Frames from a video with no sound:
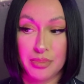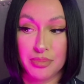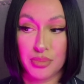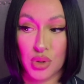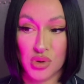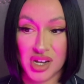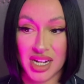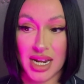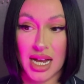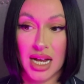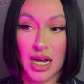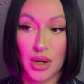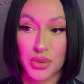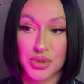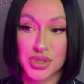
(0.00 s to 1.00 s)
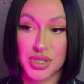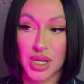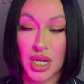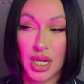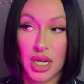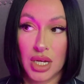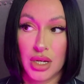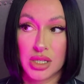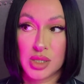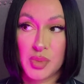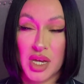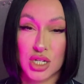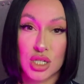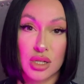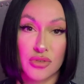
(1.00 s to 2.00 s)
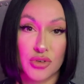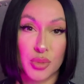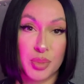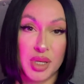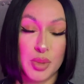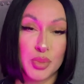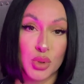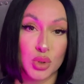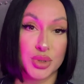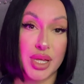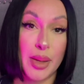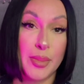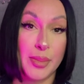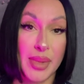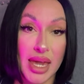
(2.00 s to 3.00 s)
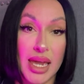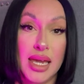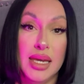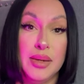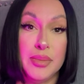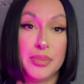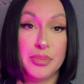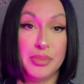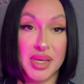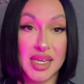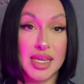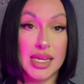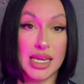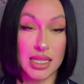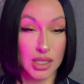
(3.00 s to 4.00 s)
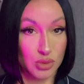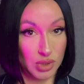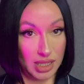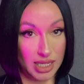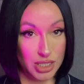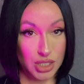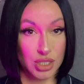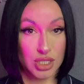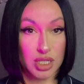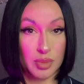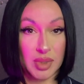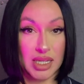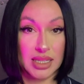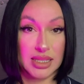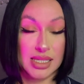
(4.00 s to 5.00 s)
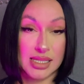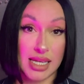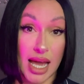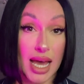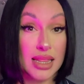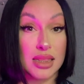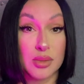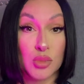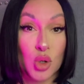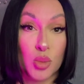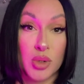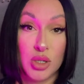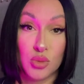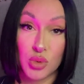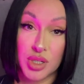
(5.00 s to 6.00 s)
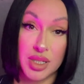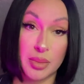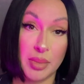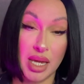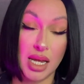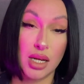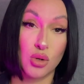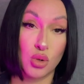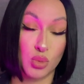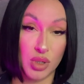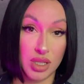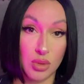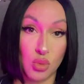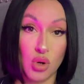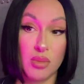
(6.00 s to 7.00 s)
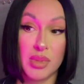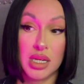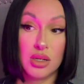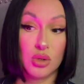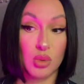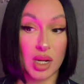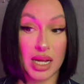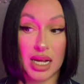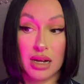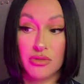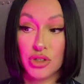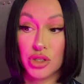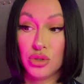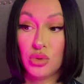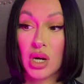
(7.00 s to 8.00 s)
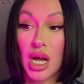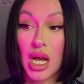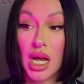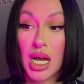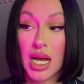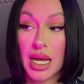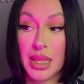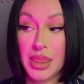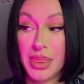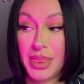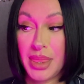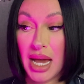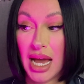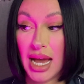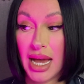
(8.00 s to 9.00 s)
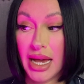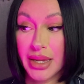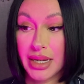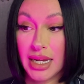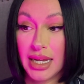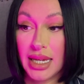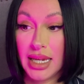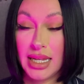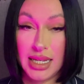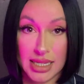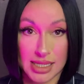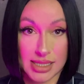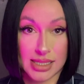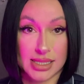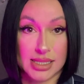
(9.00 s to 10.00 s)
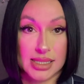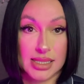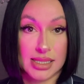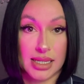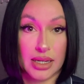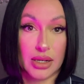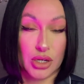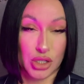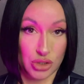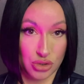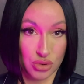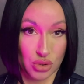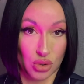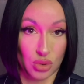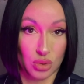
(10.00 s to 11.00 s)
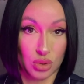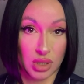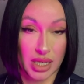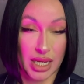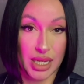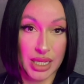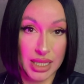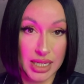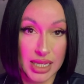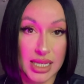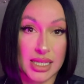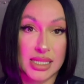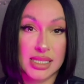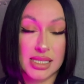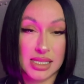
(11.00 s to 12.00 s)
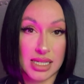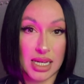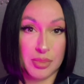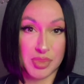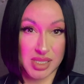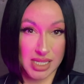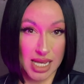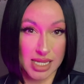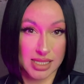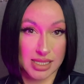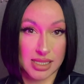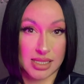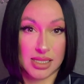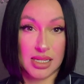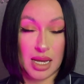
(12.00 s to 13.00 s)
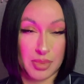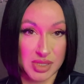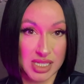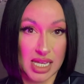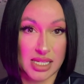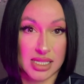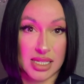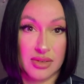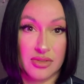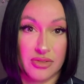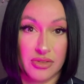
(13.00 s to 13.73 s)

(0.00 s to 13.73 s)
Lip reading: point out, especially for people that may be in a relationship like this at the moment with a man or with a woman or what have you, that it is control and it is obsessive